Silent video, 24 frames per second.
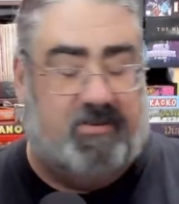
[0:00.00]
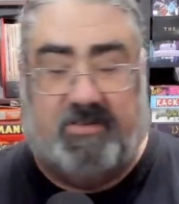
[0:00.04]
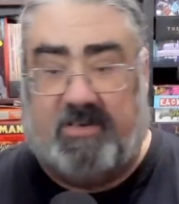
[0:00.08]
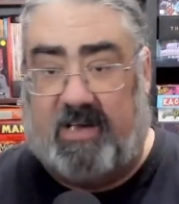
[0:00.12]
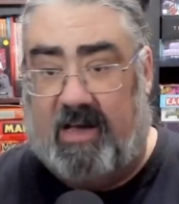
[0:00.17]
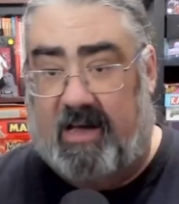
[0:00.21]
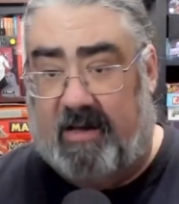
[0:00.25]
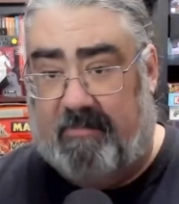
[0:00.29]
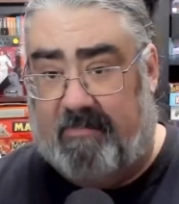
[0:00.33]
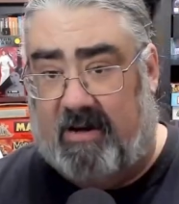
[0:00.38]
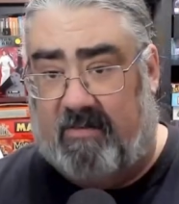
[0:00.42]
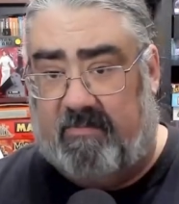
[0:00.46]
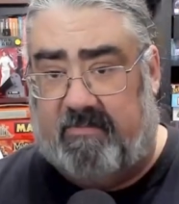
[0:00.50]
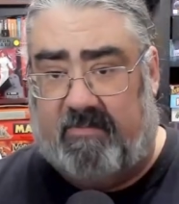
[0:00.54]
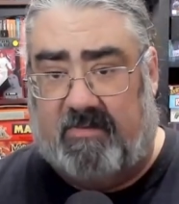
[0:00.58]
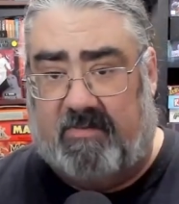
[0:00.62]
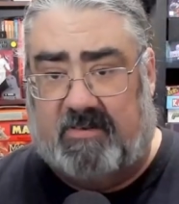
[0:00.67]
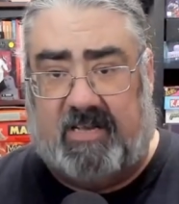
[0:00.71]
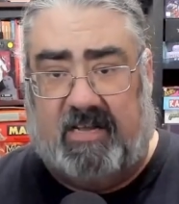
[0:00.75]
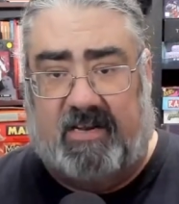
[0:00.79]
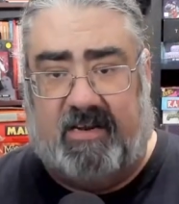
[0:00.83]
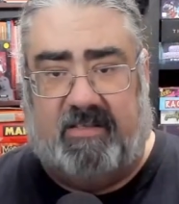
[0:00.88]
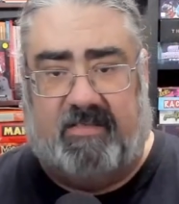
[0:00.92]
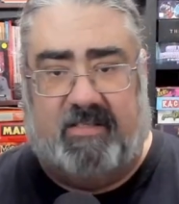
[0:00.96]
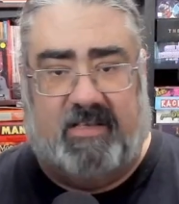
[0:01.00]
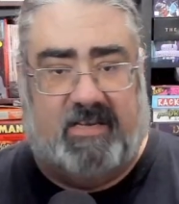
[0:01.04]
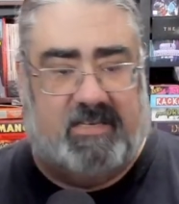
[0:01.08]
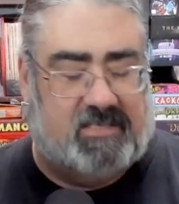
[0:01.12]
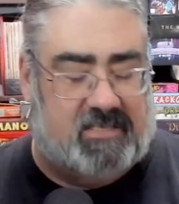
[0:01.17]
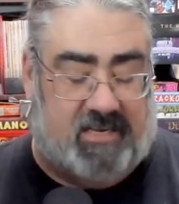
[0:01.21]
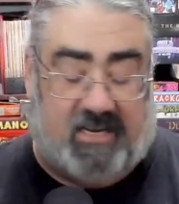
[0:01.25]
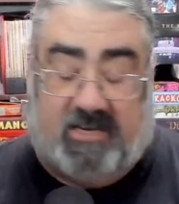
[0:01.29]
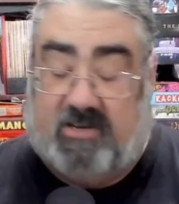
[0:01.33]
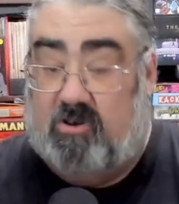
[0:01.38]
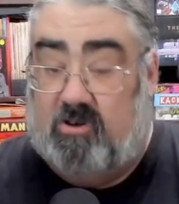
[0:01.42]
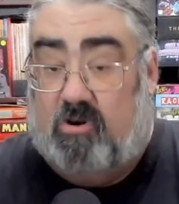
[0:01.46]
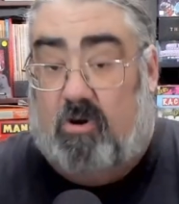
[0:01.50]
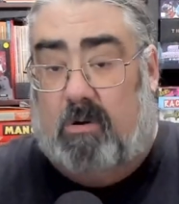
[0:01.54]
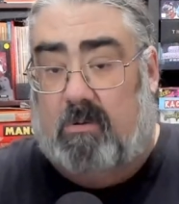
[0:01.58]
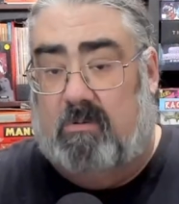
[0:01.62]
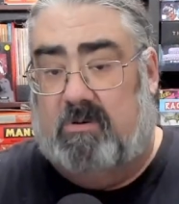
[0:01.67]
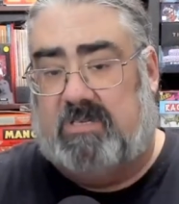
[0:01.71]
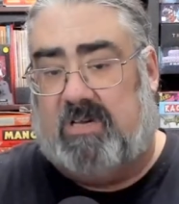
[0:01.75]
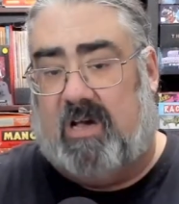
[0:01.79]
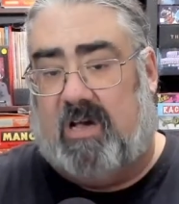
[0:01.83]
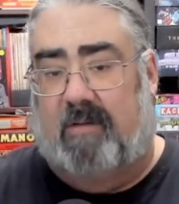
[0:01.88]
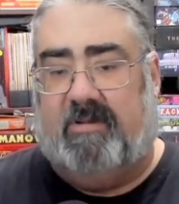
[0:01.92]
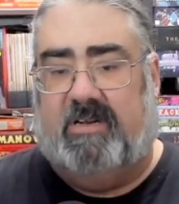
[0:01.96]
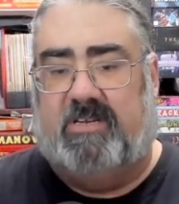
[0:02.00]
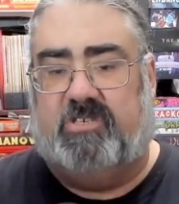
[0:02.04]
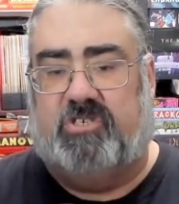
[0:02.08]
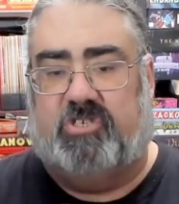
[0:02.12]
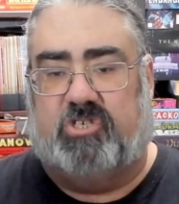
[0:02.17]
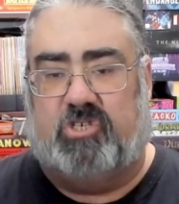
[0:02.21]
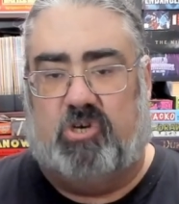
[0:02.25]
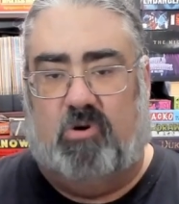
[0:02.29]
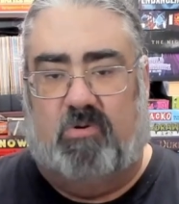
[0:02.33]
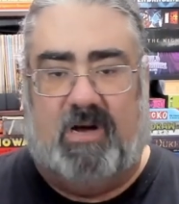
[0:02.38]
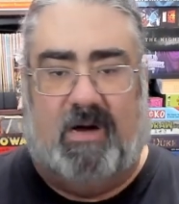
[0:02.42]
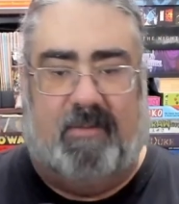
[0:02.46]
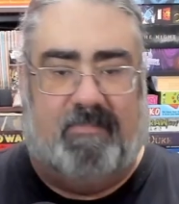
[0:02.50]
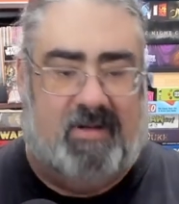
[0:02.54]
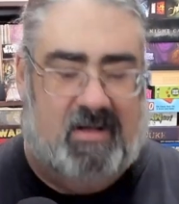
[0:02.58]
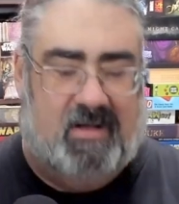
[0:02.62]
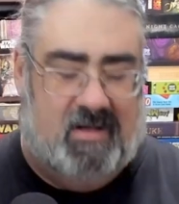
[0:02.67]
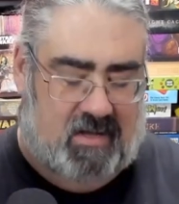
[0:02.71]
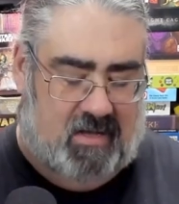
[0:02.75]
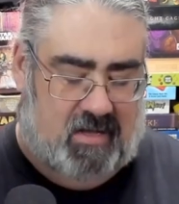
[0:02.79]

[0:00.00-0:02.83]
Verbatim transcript: Skybound, for sending this. Didn't know it was coming, just showed up.